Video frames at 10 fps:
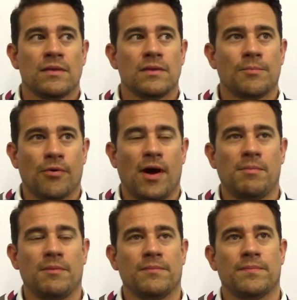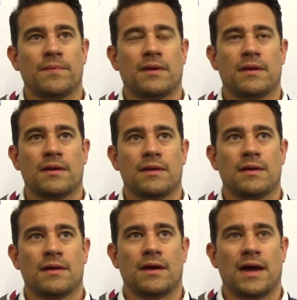The problem,
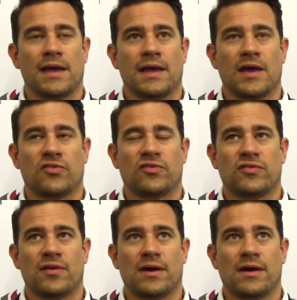I guess,